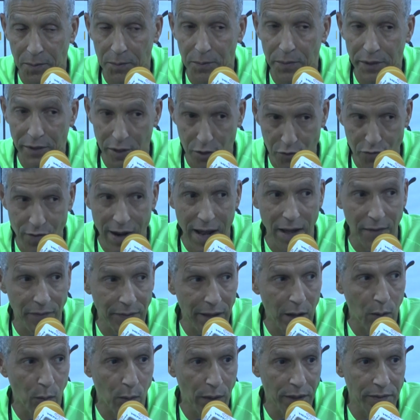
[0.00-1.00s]
But around
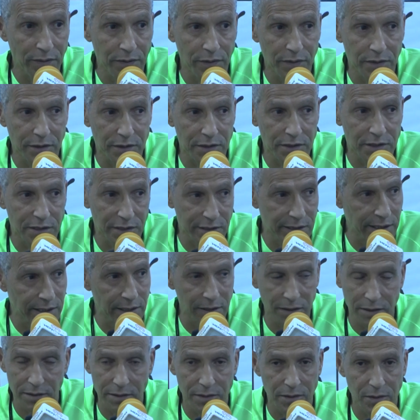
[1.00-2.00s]
that one,
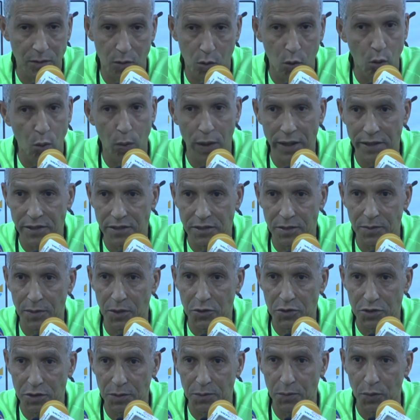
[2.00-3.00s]
still, always the
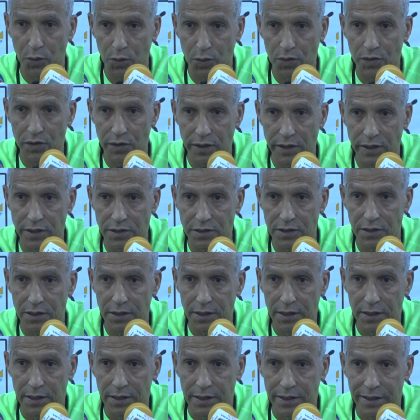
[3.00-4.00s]
most important thing
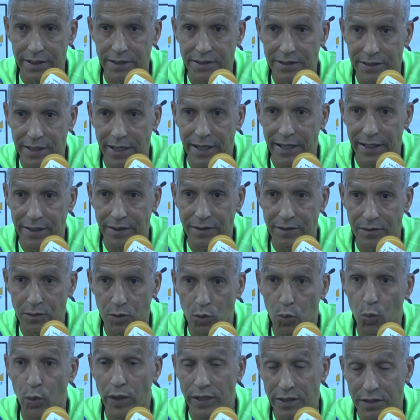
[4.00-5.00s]
is getting
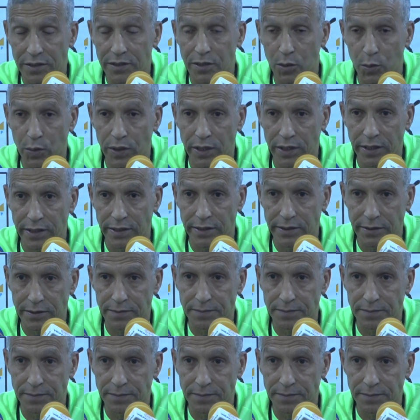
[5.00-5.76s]
the wins that we need.